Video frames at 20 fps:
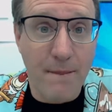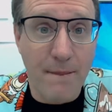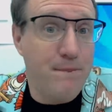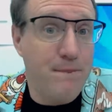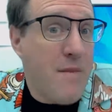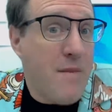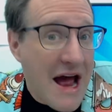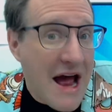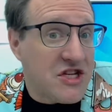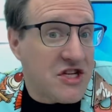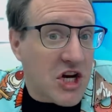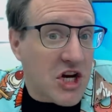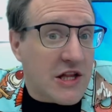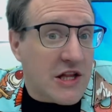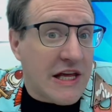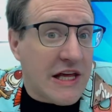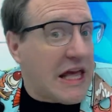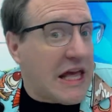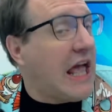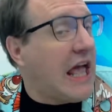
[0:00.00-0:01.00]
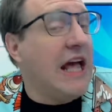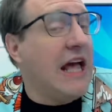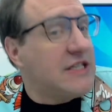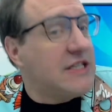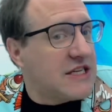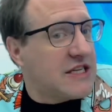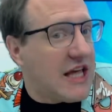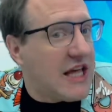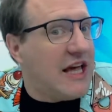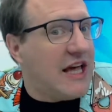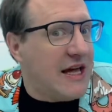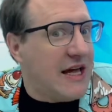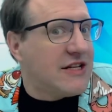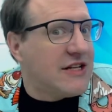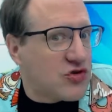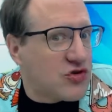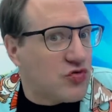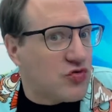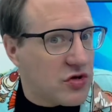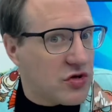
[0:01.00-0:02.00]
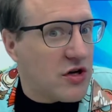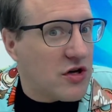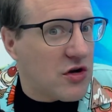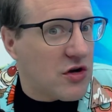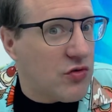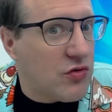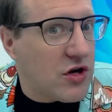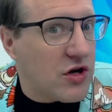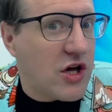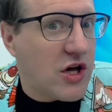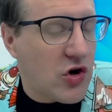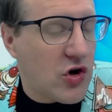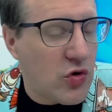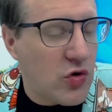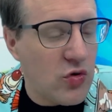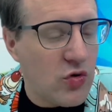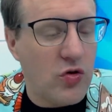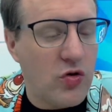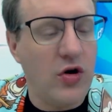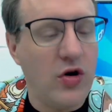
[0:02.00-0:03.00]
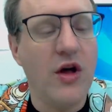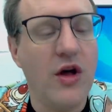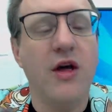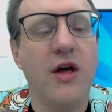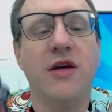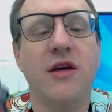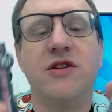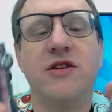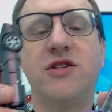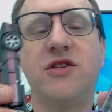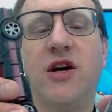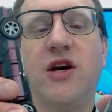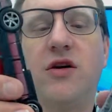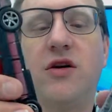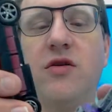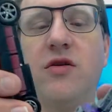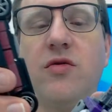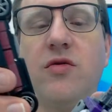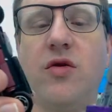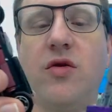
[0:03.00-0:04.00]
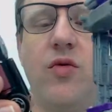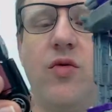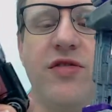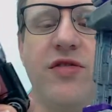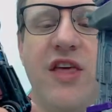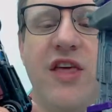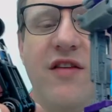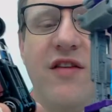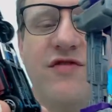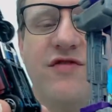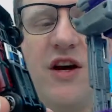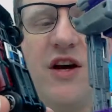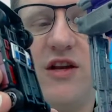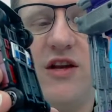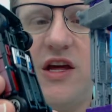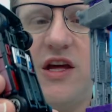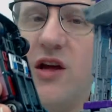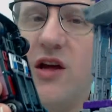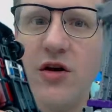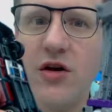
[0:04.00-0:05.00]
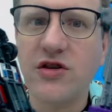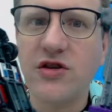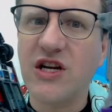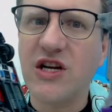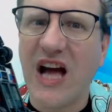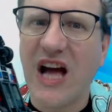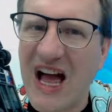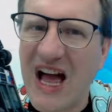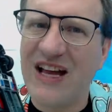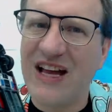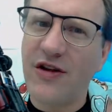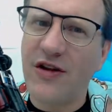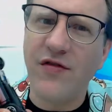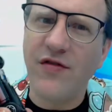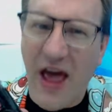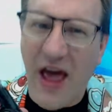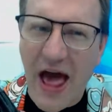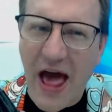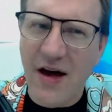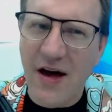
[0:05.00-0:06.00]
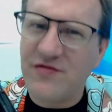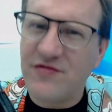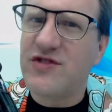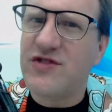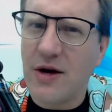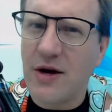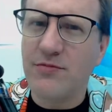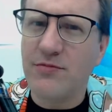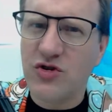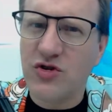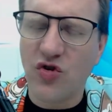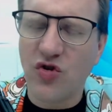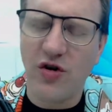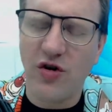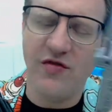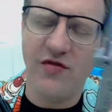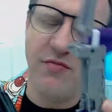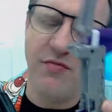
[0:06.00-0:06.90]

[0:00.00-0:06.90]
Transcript: magically. It's, it's really, really cool. So what they've done here to kind of have some sort of